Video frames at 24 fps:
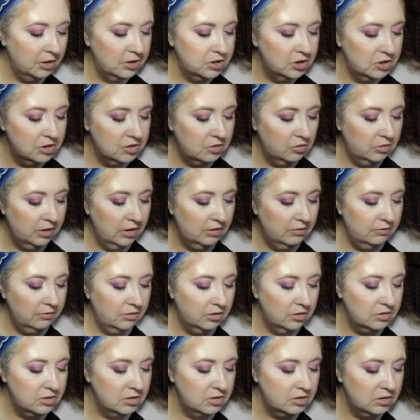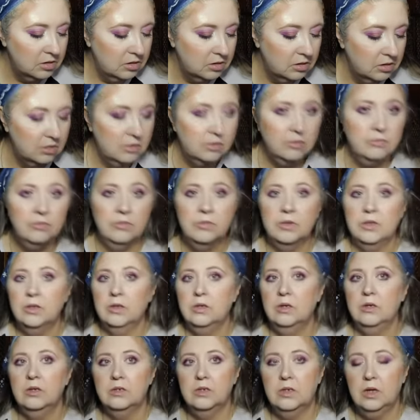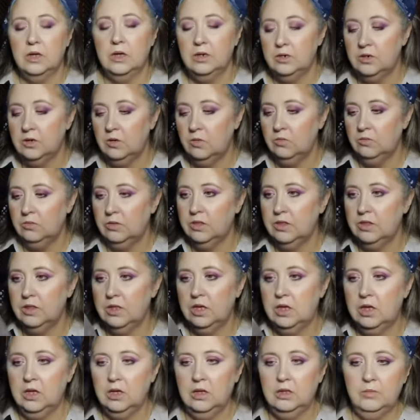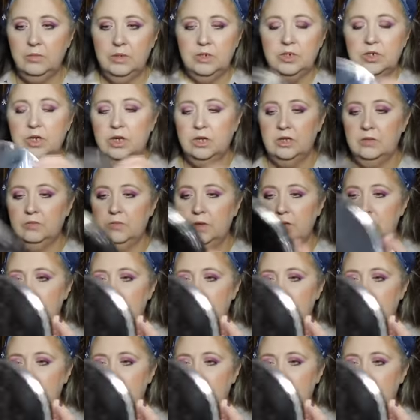brushes away first. Because I don't think, let me check,